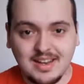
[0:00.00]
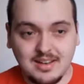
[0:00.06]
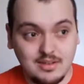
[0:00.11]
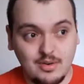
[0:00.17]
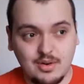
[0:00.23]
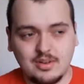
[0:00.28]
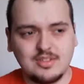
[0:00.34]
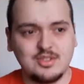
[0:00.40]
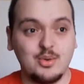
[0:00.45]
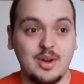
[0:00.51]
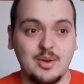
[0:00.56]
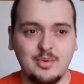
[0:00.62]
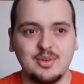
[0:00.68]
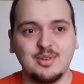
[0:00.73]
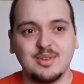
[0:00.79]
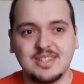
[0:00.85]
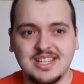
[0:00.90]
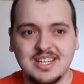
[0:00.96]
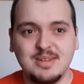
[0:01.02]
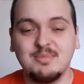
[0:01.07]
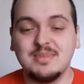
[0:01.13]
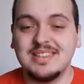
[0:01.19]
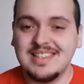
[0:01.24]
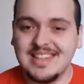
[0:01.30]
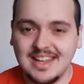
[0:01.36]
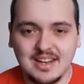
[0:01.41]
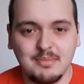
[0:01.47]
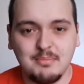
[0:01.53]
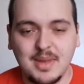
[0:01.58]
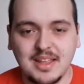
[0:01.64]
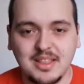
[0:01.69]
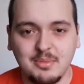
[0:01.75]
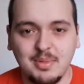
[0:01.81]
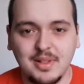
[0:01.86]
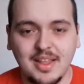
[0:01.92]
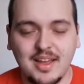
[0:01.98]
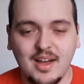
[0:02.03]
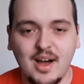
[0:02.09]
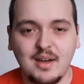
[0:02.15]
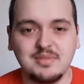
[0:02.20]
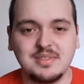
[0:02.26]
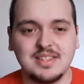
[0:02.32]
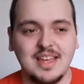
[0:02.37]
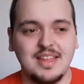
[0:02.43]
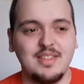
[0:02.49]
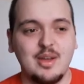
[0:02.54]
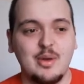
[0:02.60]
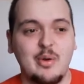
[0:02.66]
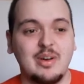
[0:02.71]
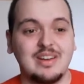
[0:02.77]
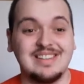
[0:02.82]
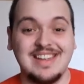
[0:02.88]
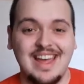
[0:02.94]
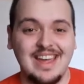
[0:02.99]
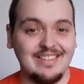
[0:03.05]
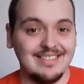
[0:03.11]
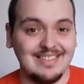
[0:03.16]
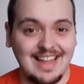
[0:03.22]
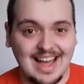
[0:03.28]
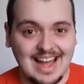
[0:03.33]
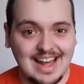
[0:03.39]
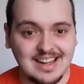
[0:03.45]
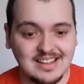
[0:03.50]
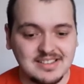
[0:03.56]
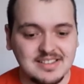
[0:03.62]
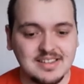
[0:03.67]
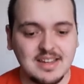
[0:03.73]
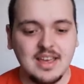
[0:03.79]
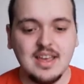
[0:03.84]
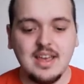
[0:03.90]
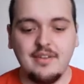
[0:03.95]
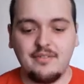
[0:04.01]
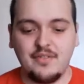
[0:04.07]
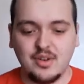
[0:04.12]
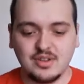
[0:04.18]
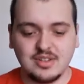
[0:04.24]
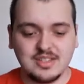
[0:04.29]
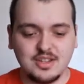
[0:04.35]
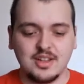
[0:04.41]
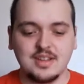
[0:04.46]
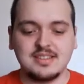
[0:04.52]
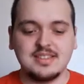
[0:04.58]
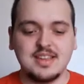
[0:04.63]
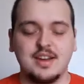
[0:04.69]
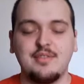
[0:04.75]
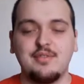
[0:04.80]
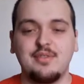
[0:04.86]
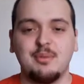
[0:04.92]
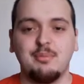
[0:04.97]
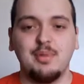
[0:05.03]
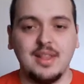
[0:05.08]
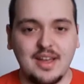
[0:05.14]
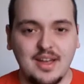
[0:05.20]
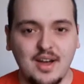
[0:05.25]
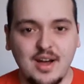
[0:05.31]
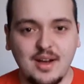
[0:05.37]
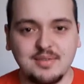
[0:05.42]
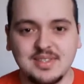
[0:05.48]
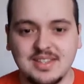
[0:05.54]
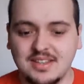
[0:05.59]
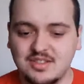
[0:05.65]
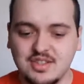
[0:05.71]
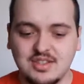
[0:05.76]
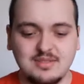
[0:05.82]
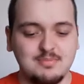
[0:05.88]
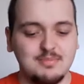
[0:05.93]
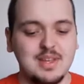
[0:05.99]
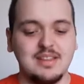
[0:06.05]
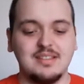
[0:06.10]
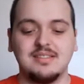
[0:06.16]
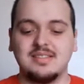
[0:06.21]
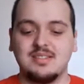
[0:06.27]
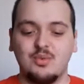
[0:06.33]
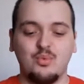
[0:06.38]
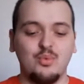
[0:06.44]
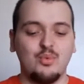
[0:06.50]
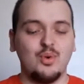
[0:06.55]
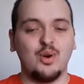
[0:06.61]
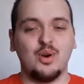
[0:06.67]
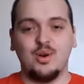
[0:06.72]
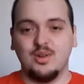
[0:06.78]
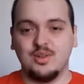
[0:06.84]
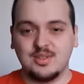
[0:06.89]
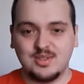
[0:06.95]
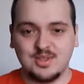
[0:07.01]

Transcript: didn't make the playoffs and they were dead last, if you're still excited for the playoffs, it just means the world.